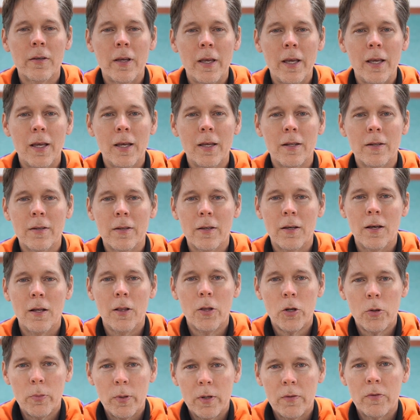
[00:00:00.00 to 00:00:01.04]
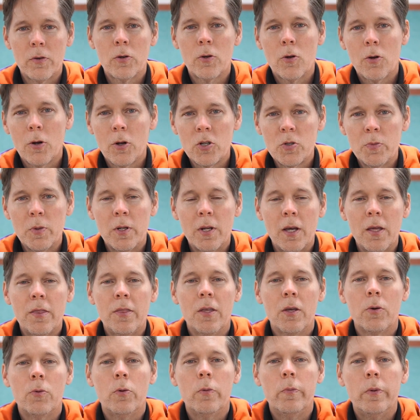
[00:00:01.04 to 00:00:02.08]
And uh, a little bit of encouragement I
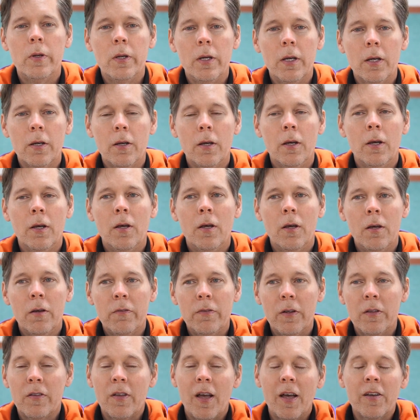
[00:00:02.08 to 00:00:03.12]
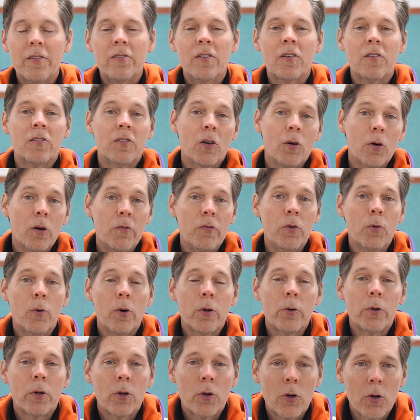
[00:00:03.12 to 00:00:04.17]
think would be fantastic. So if you
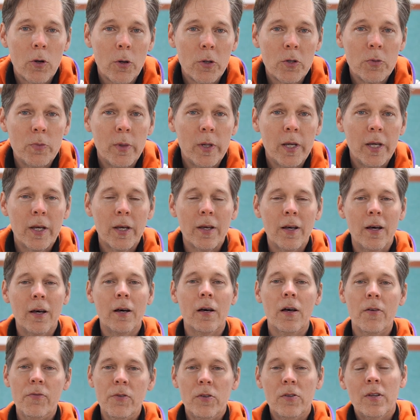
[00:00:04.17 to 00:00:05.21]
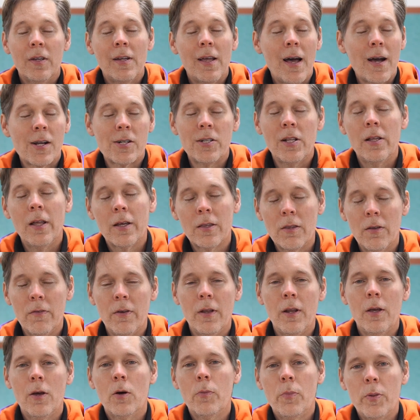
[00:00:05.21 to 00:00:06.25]
want to encourage me, if you did actually like the
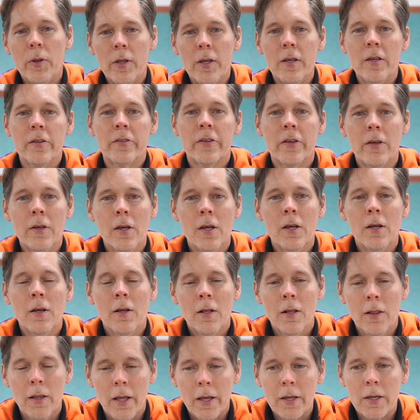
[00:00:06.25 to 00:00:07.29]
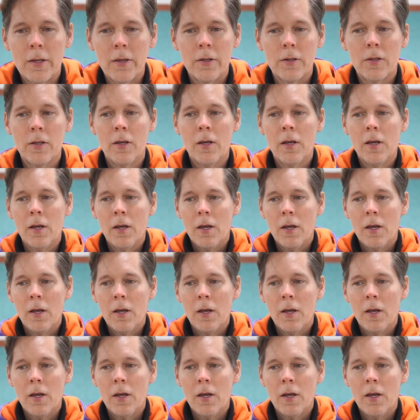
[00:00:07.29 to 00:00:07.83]
video, please like it.